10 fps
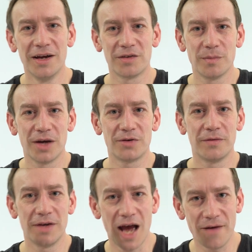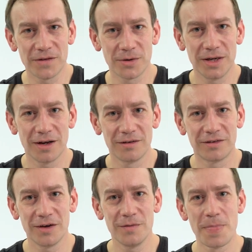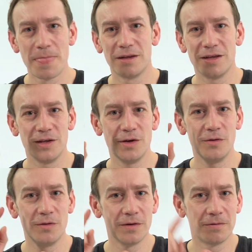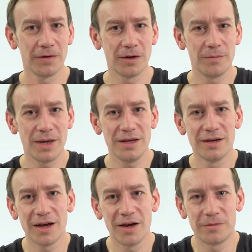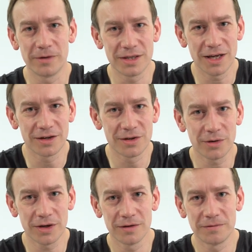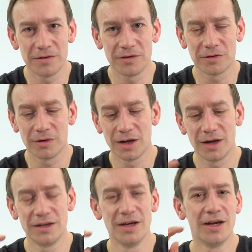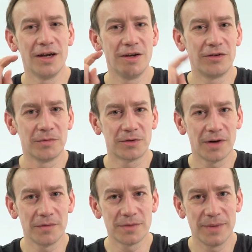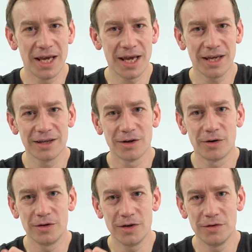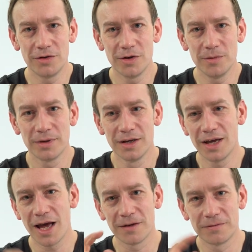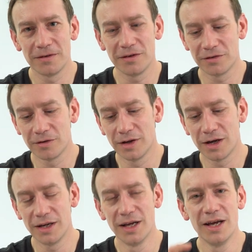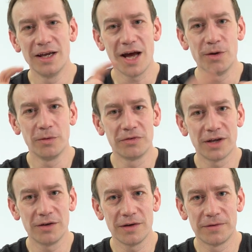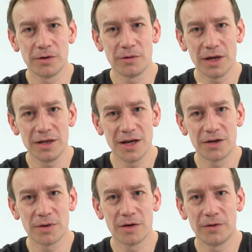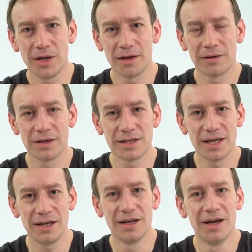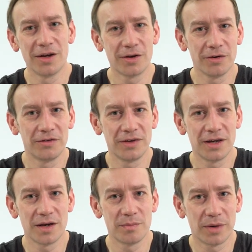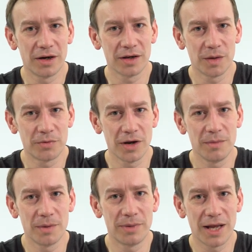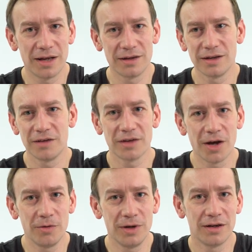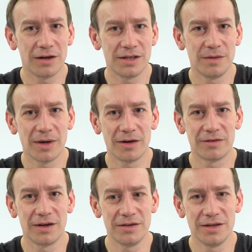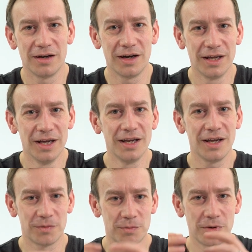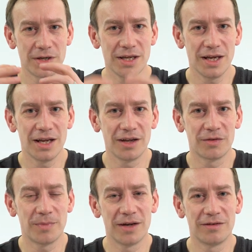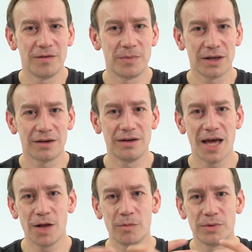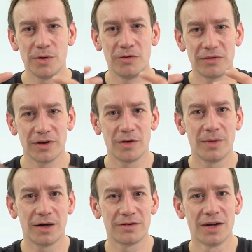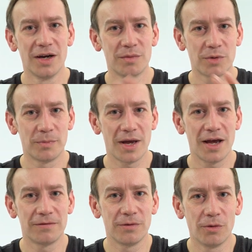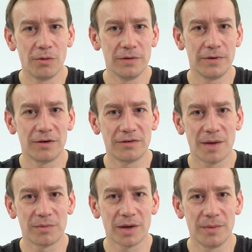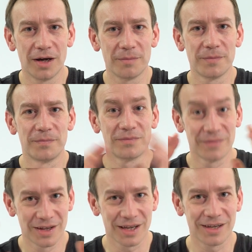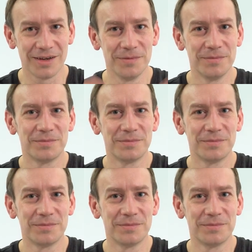So make sure if you haven't already done so, that you follow me over at TikTok at Physics Online. You subscribe to me here on YouTube at Physics Online and also, if you're in year 12 or year 13, consider buying a premium plan. It's only £19.99. It's pretty inexpensive, but it can help you so much prepare for all of your exams coming up. Thank you.